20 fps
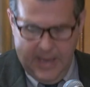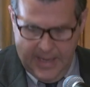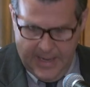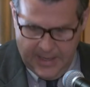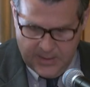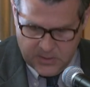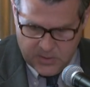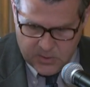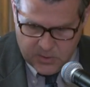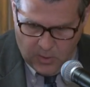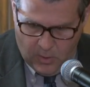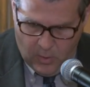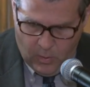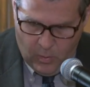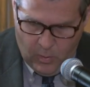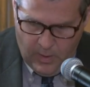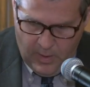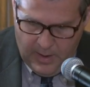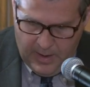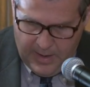And
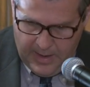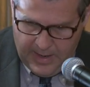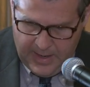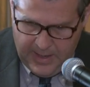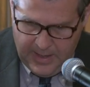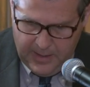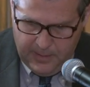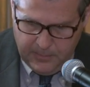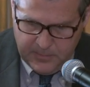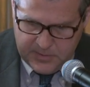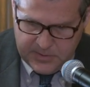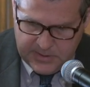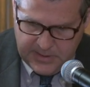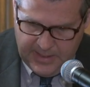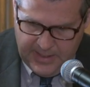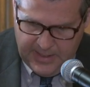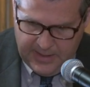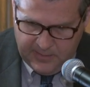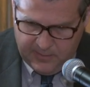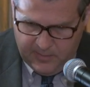so, I am
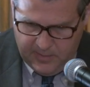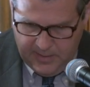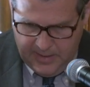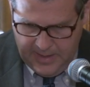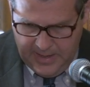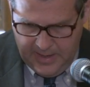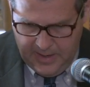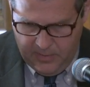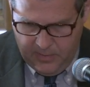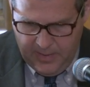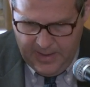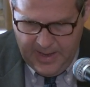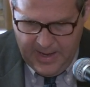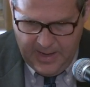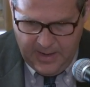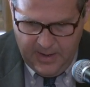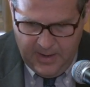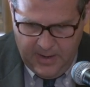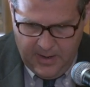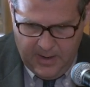saying today that.